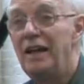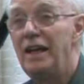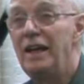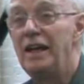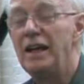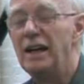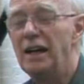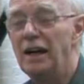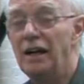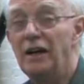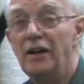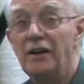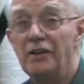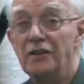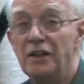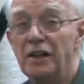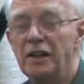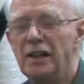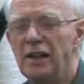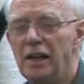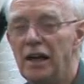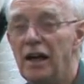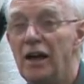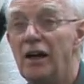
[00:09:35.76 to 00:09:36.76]
here, the
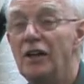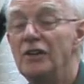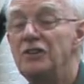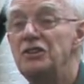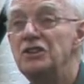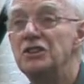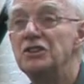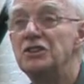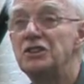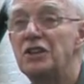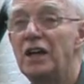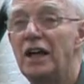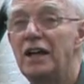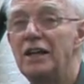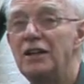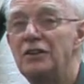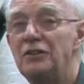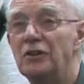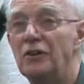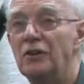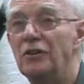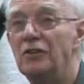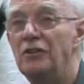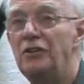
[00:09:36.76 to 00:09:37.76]
largest
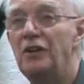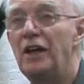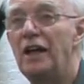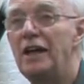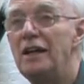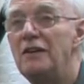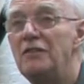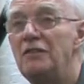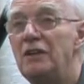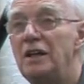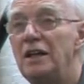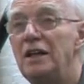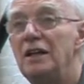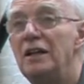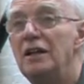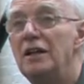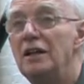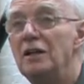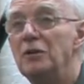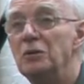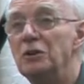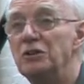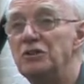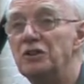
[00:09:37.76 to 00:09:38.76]
Hathorn Davey
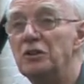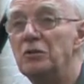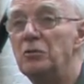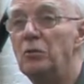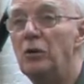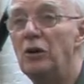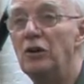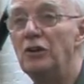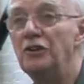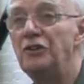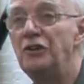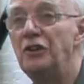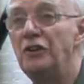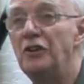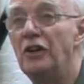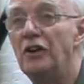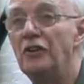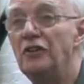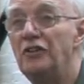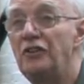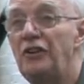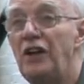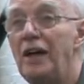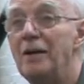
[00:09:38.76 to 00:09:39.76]
was at
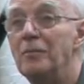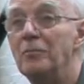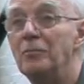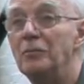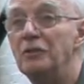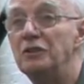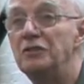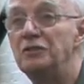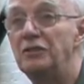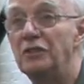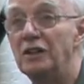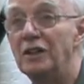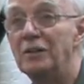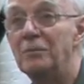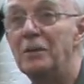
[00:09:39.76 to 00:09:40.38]
Walton-on-Thames for the